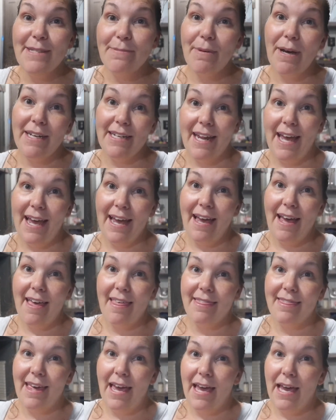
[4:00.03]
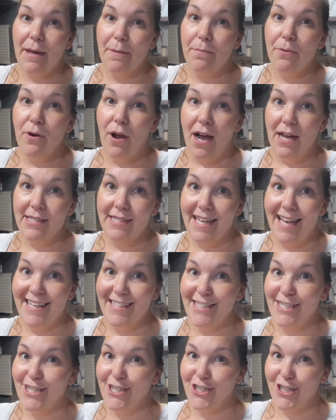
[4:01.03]
Monday, they
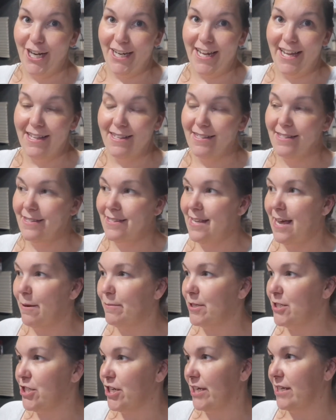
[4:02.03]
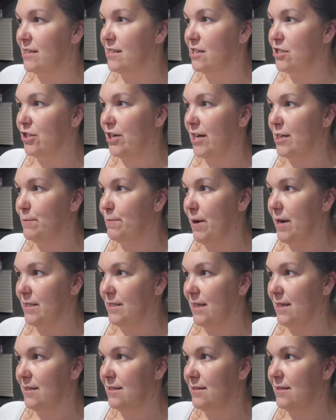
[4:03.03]
processed chickens. How many chickens did you guys
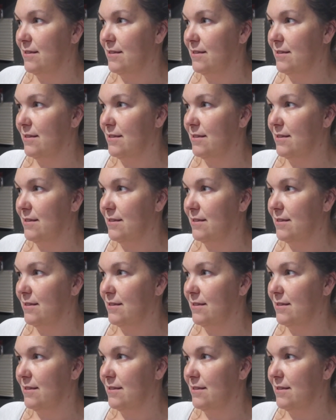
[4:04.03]
process?